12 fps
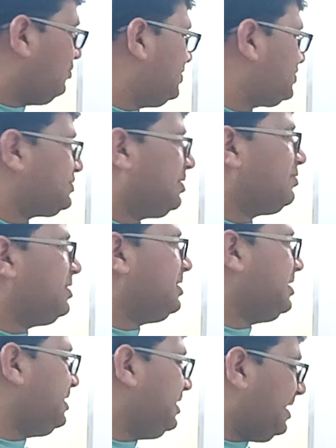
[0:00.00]
of the sound in
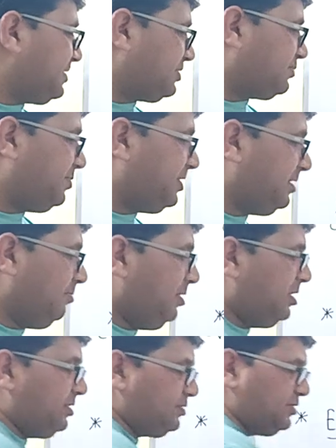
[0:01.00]
any gaseous medium.
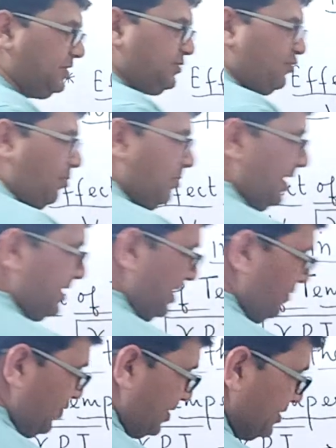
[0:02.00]
So this formula
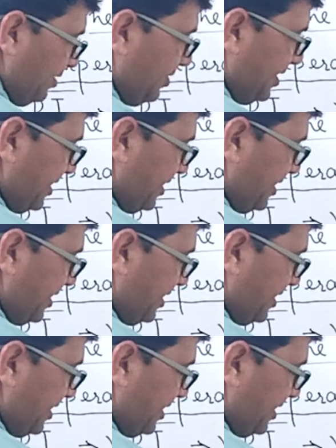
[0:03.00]
can further be